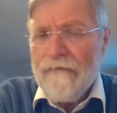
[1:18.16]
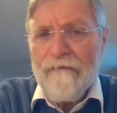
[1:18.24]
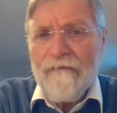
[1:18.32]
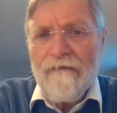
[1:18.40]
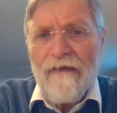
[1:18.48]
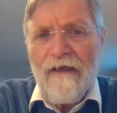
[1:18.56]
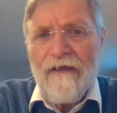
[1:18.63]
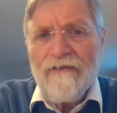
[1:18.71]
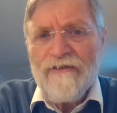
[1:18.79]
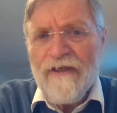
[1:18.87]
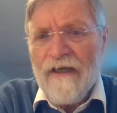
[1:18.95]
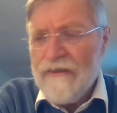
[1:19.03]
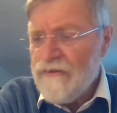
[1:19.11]

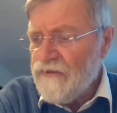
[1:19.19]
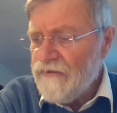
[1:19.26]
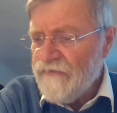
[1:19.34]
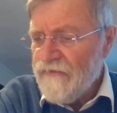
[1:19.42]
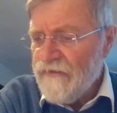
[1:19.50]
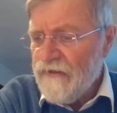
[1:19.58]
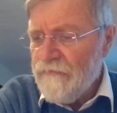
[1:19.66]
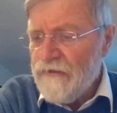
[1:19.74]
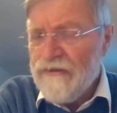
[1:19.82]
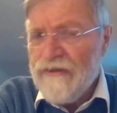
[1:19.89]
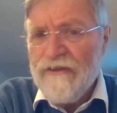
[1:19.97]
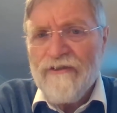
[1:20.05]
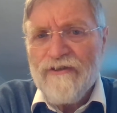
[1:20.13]
Negotiations for
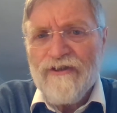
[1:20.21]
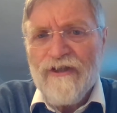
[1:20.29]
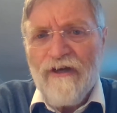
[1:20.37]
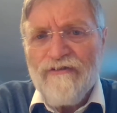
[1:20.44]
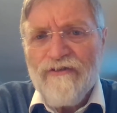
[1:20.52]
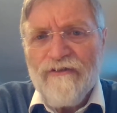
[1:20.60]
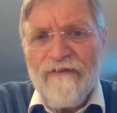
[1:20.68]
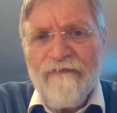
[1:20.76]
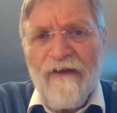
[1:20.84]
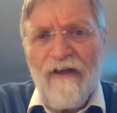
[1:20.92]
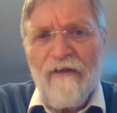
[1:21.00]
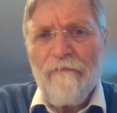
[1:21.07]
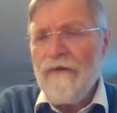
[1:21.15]
Commission on Social
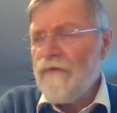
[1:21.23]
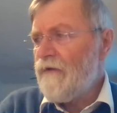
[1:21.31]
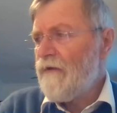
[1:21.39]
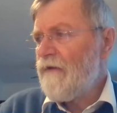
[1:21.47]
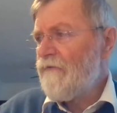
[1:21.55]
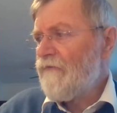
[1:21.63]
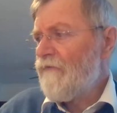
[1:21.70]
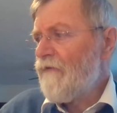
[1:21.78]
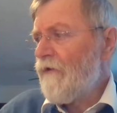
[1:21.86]
Development is